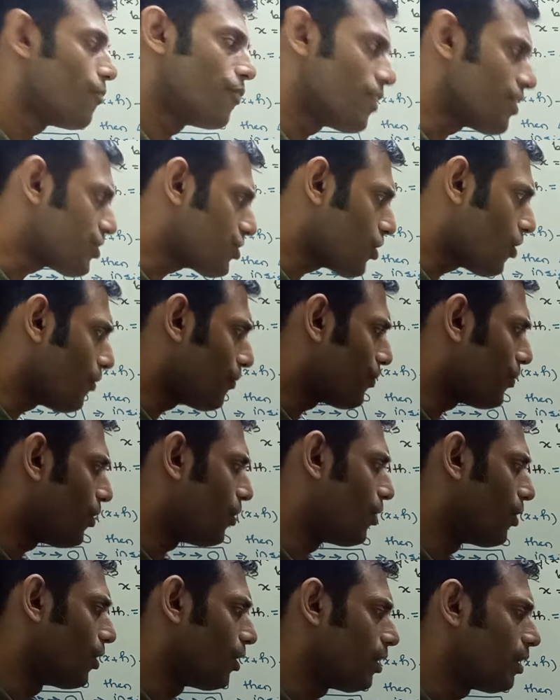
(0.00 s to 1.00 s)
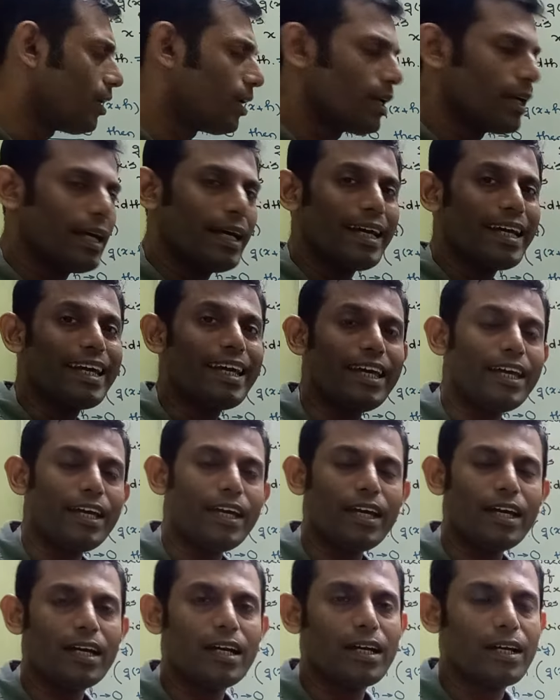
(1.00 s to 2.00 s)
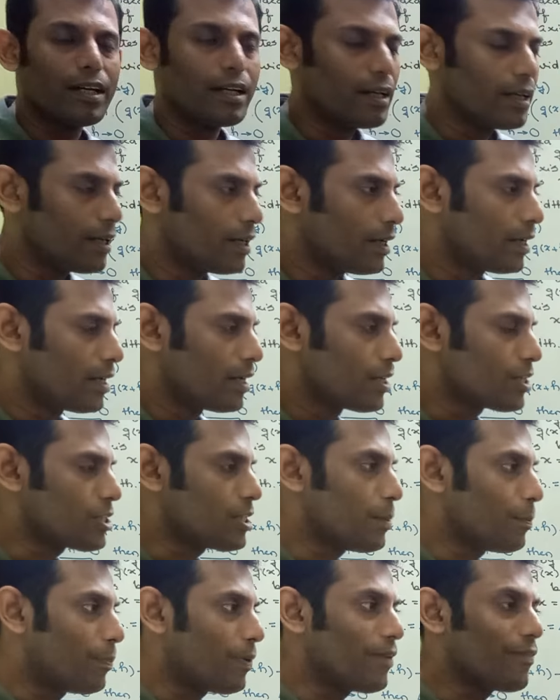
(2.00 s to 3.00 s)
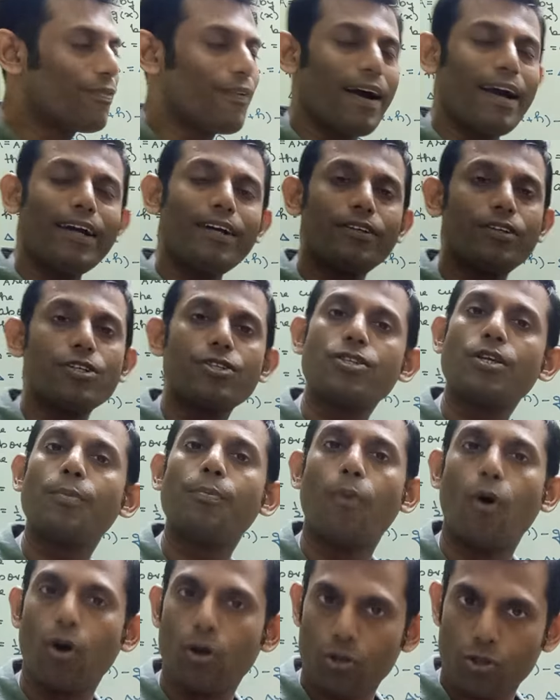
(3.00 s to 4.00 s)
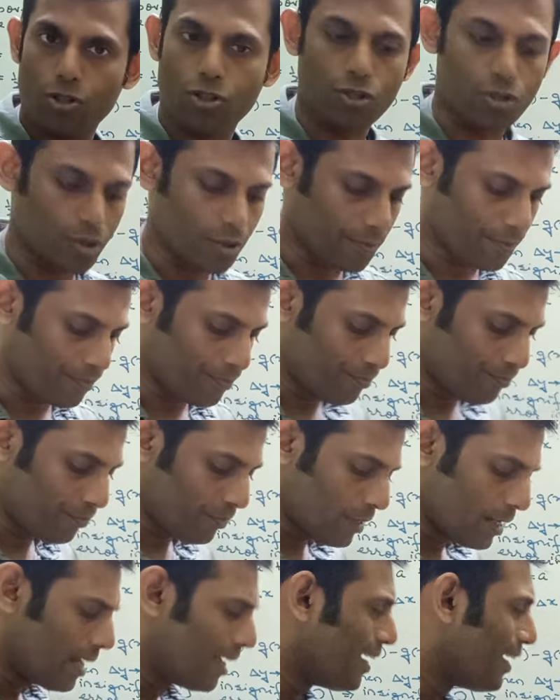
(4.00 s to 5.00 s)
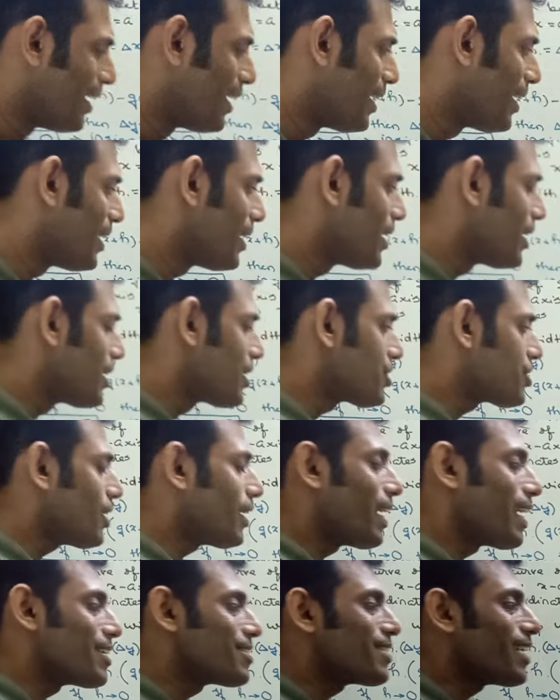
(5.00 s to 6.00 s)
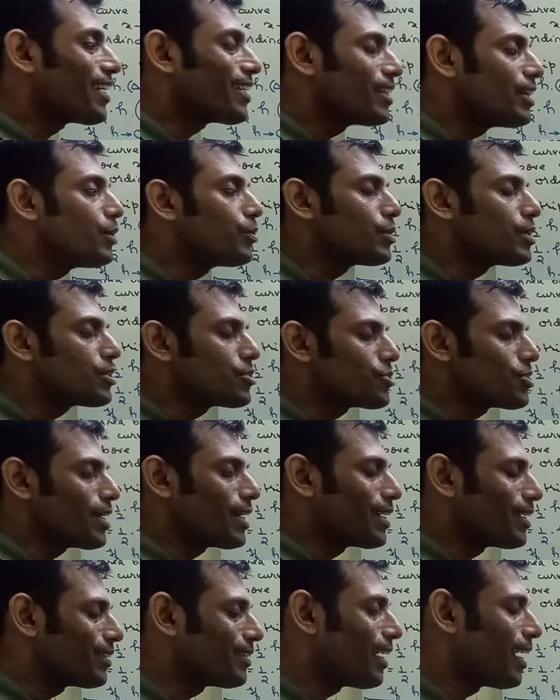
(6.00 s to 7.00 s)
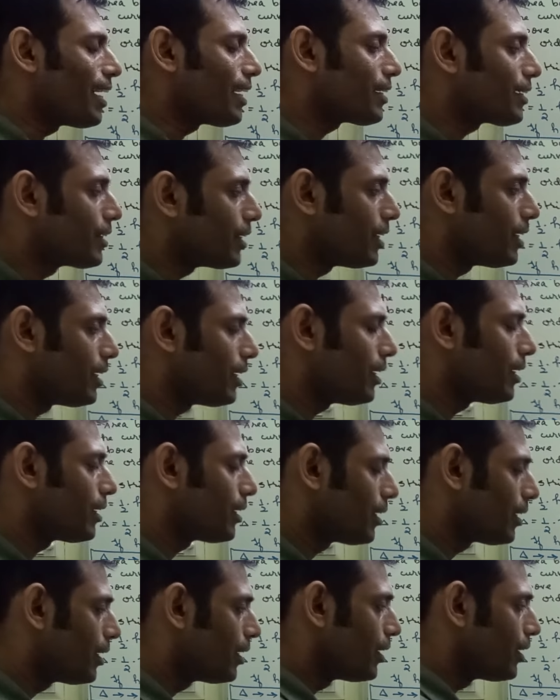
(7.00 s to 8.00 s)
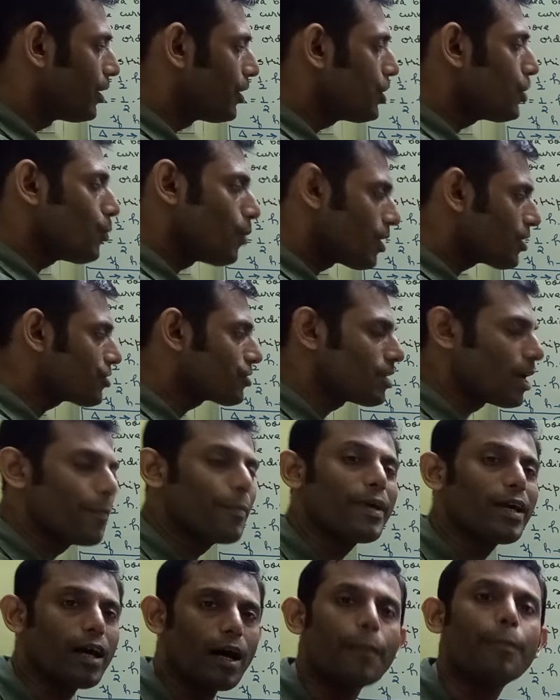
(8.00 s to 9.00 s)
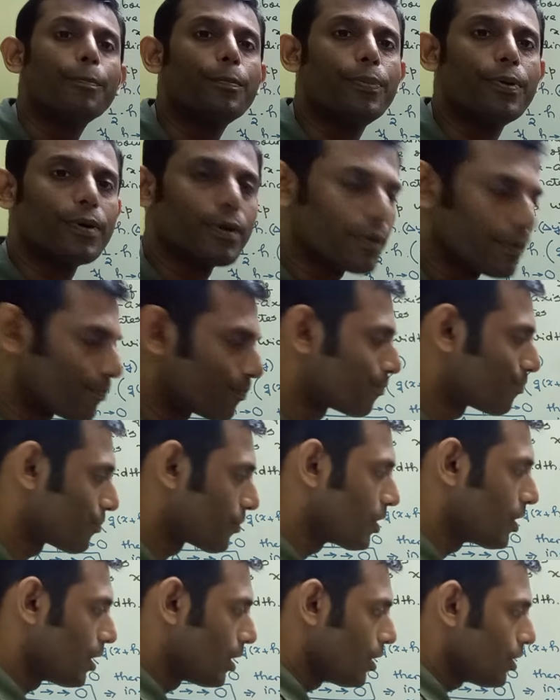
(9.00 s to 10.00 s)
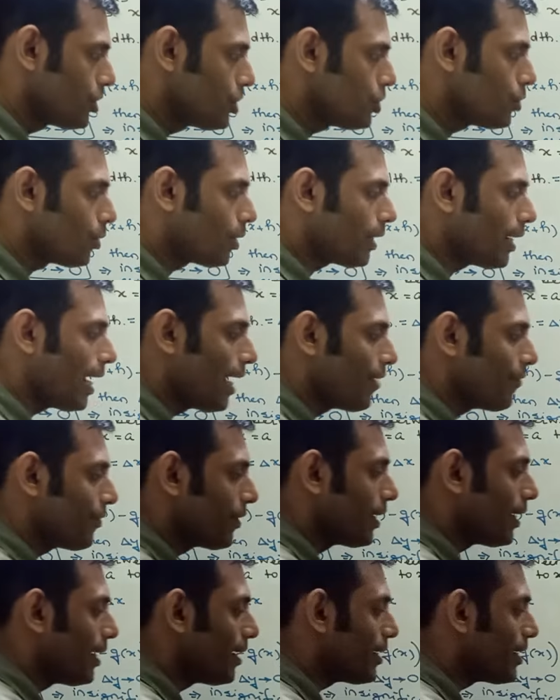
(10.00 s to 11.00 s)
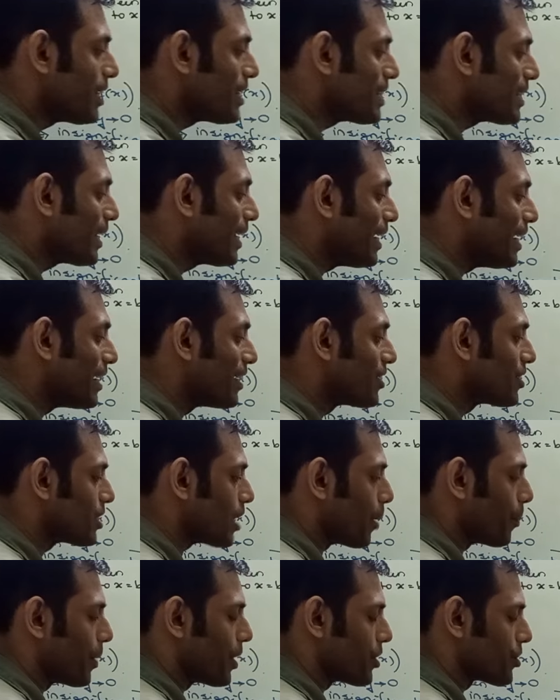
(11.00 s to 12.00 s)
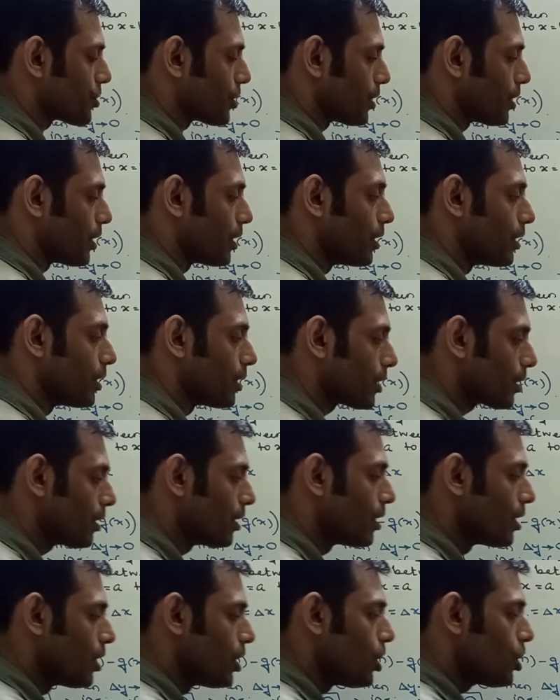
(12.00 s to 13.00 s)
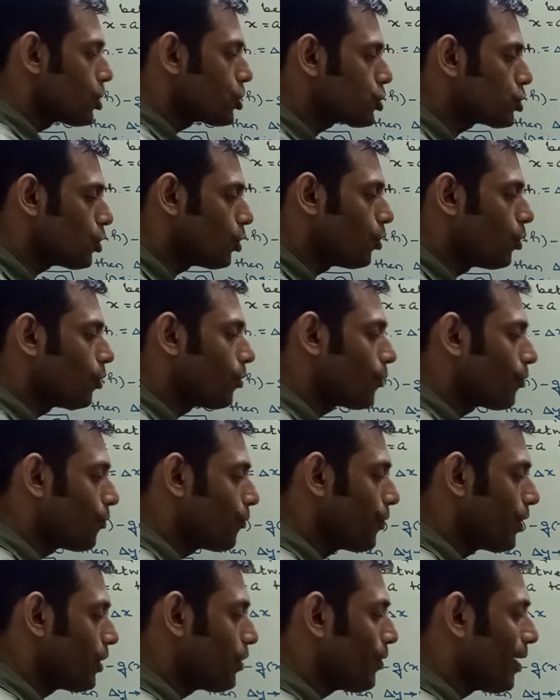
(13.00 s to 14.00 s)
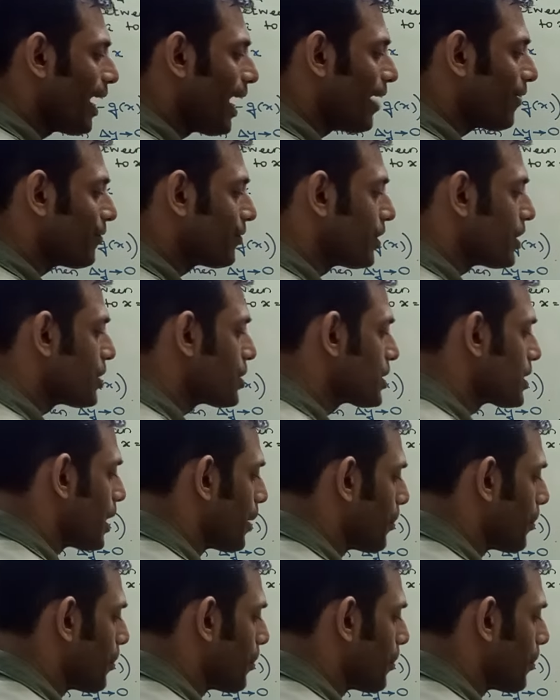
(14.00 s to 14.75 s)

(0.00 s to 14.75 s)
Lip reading: First of all, he simplified the symbols. So Isaac Newton said that you are summing up. You are having a discrete summation here. So when you have this